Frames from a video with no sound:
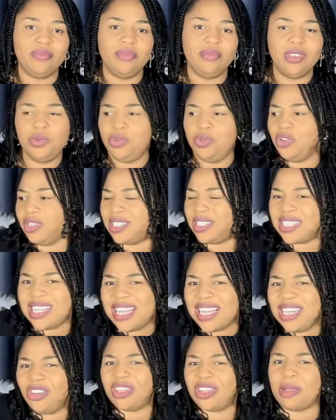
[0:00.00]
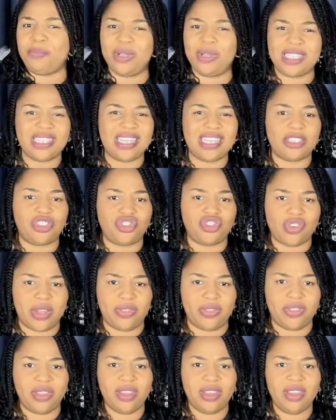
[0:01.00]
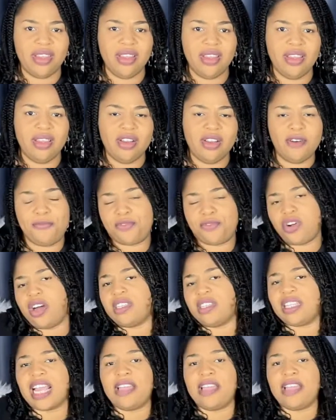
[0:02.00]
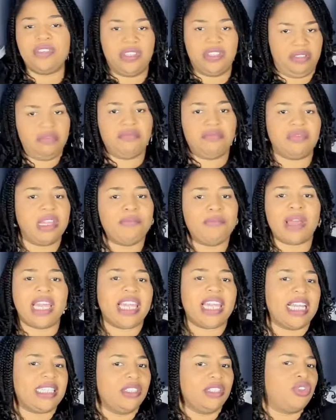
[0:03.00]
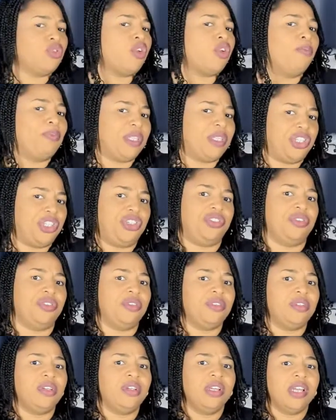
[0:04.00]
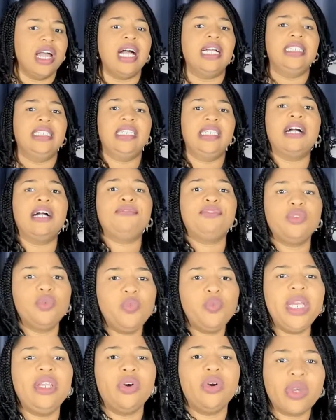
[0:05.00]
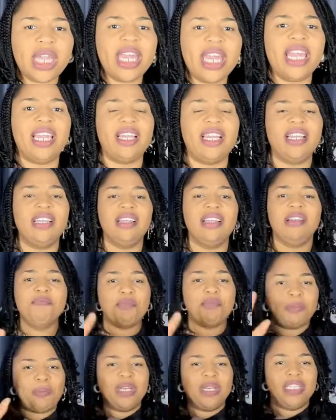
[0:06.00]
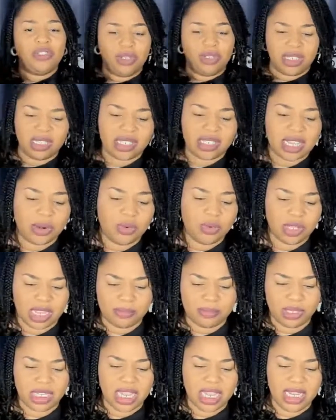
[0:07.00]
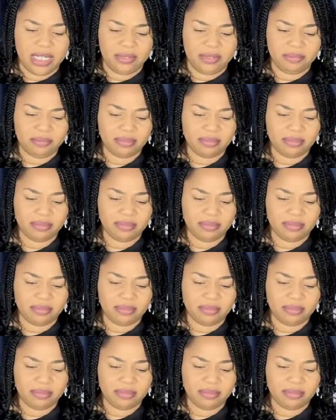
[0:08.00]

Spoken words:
They will not see any other person as threat. Of course, they might get into competition and they have to win. Okay, but please understand what I'm saying.